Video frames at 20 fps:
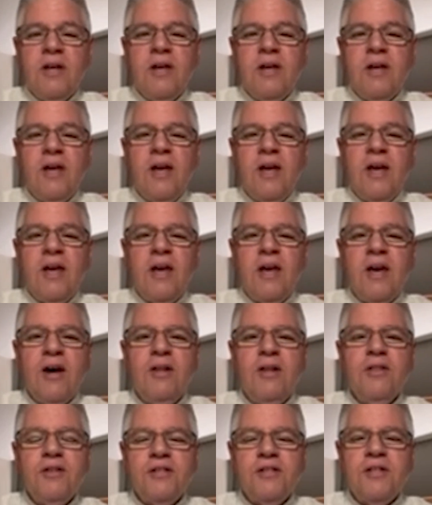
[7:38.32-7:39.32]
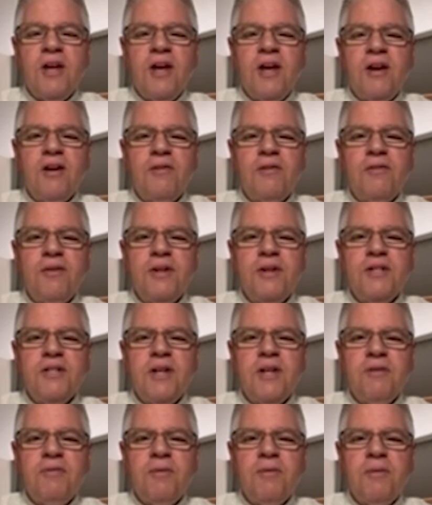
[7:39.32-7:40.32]
a health standard for each and
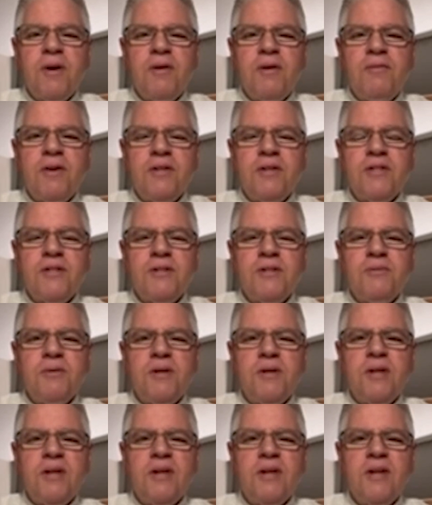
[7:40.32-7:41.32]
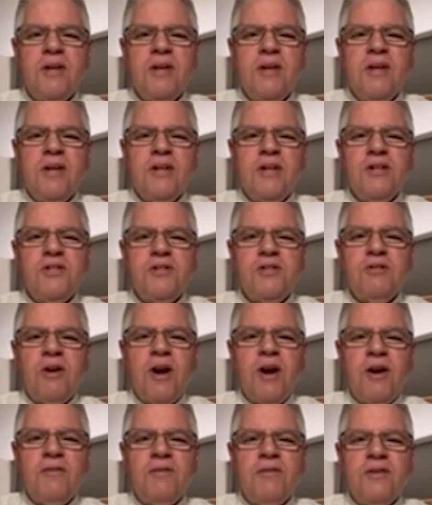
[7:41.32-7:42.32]
every one of us as we
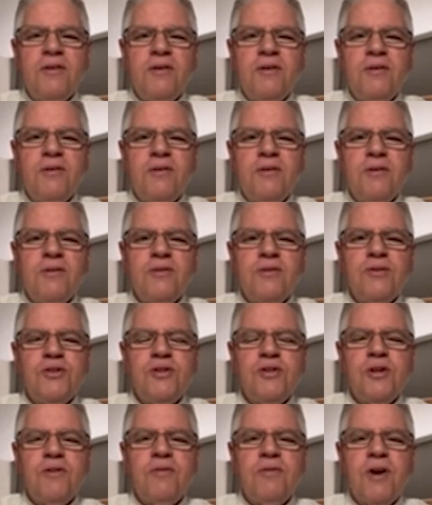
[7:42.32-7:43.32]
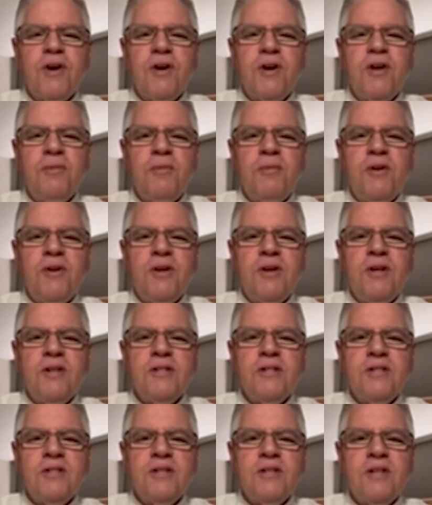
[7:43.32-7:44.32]
strive to serve our communities
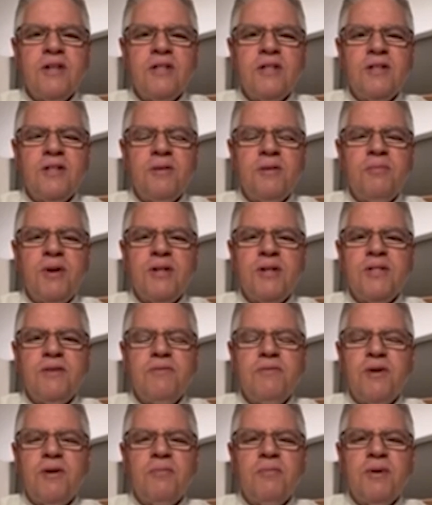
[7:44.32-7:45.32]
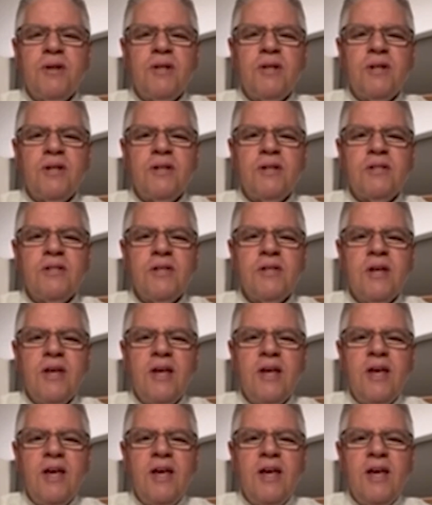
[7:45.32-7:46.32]
to the best of our abilities.
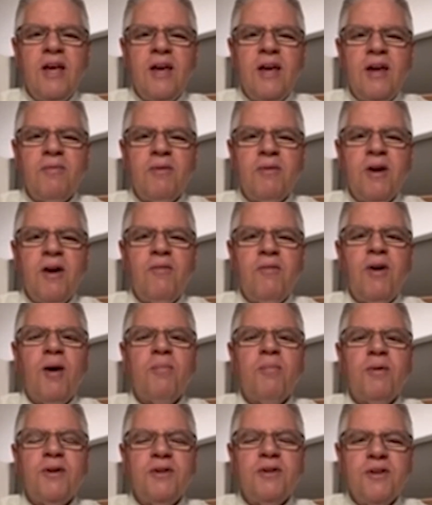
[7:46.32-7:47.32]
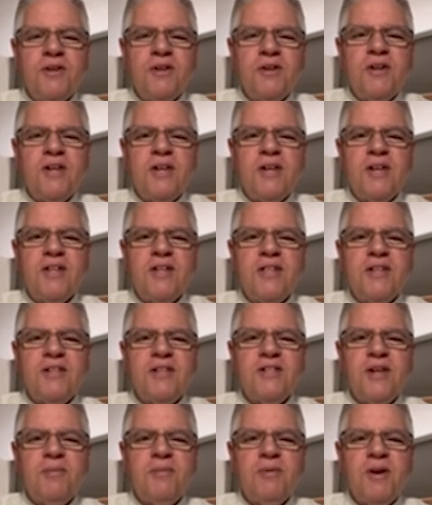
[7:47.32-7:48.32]
And we have opportunity this
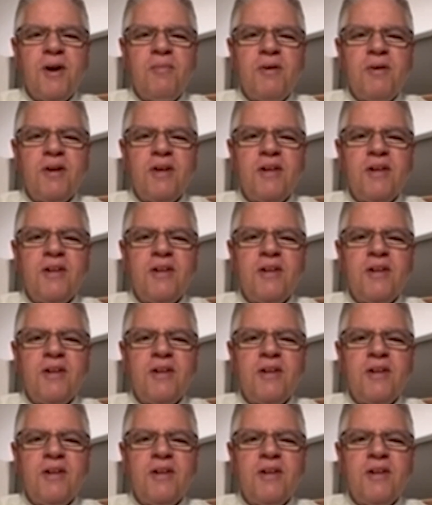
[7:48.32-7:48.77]
upcoming